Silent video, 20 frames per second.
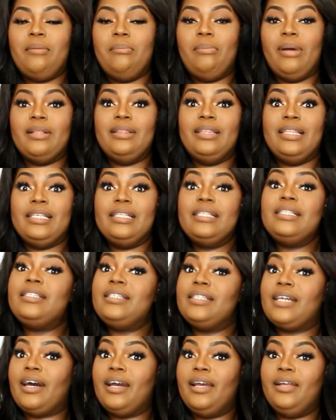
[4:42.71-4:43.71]
about this
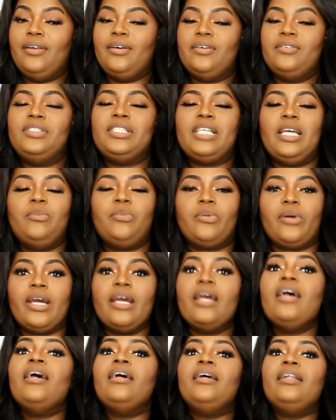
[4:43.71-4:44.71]
style of
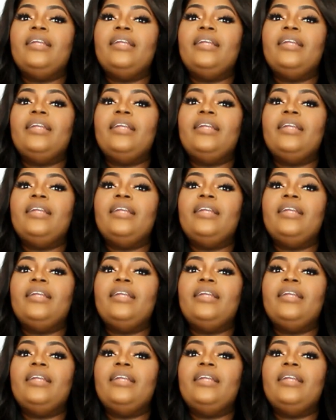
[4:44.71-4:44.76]
shapewear.